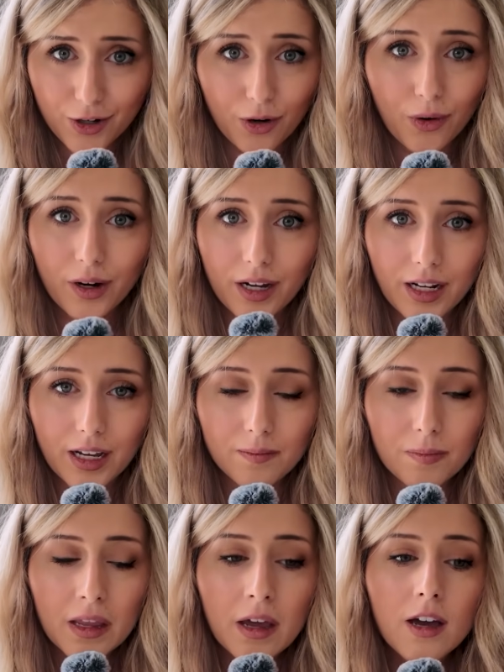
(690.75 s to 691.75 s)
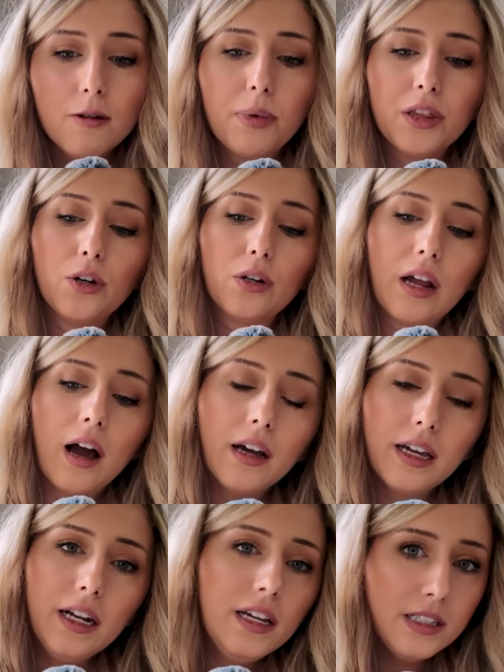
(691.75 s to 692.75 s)
creating, but they're not
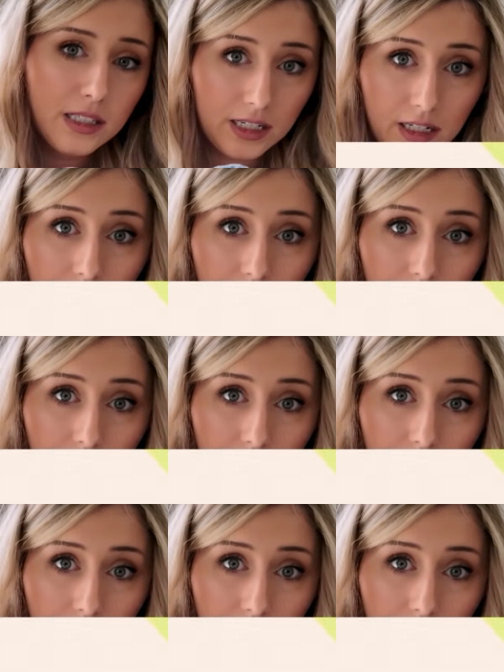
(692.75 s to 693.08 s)
getting seen